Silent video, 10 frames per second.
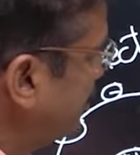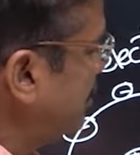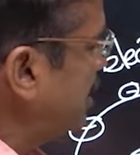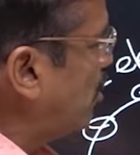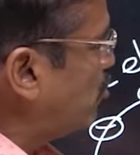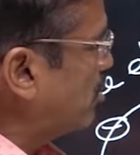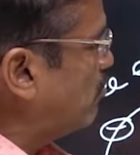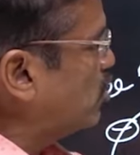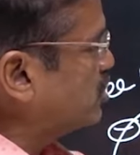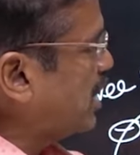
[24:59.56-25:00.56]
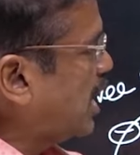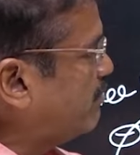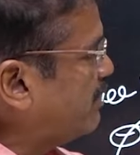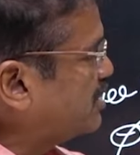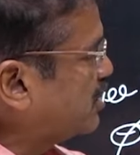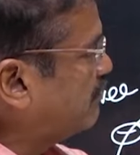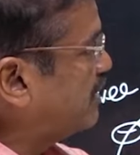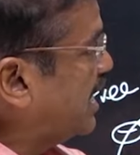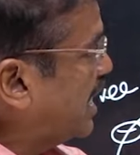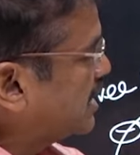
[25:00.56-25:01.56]
in the outermost orbits of
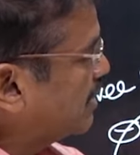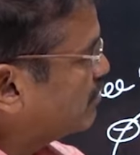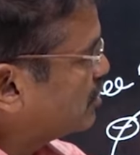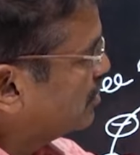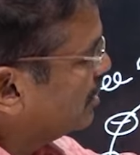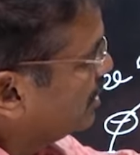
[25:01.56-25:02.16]
the atoms